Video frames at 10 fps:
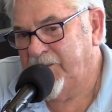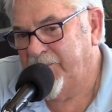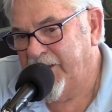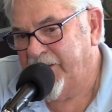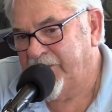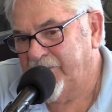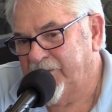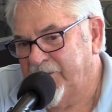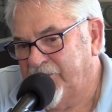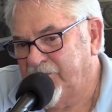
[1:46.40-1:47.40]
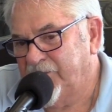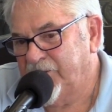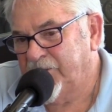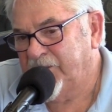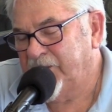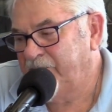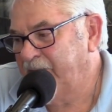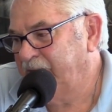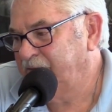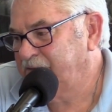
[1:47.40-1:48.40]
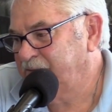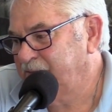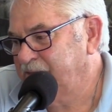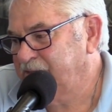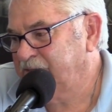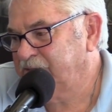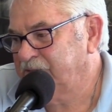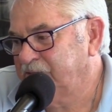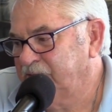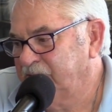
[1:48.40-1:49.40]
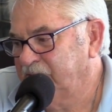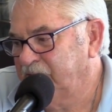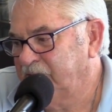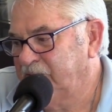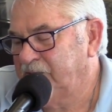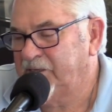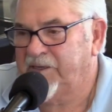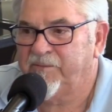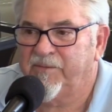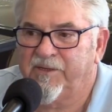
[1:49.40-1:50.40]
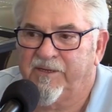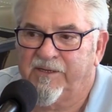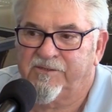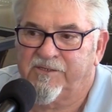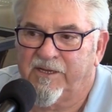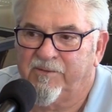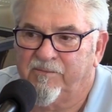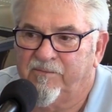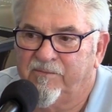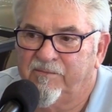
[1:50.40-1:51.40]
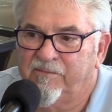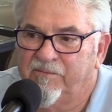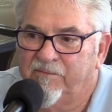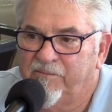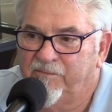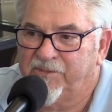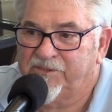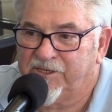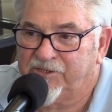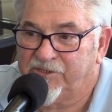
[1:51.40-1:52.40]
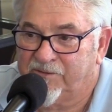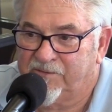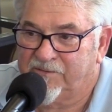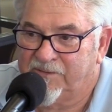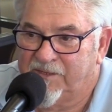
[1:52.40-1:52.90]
anybody can do it, and anybody that's in business can be in that same position.